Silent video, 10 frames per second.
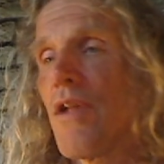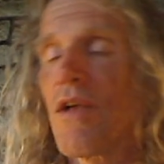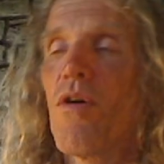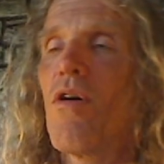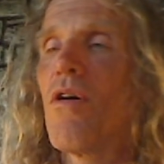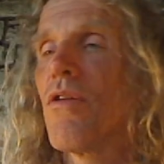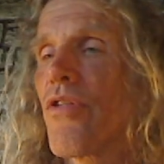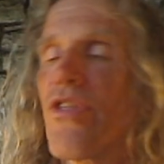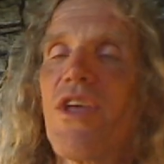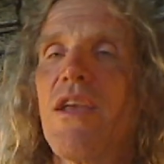all
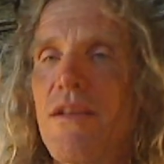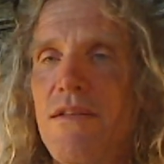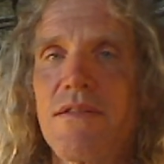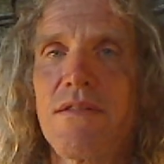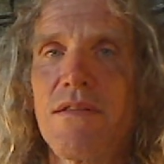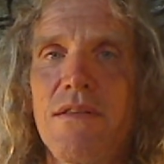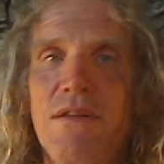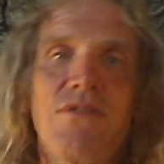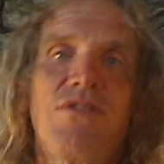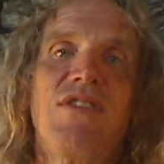things,
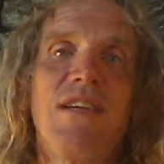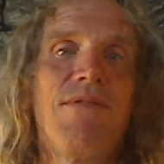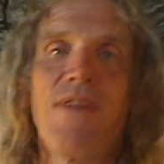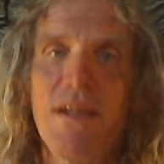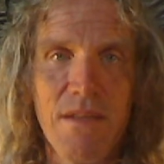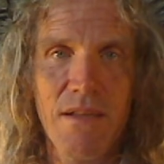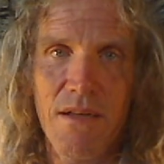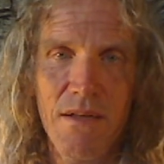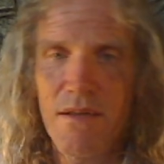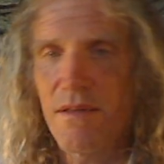there's a defect in
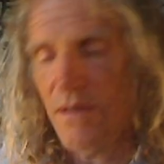it.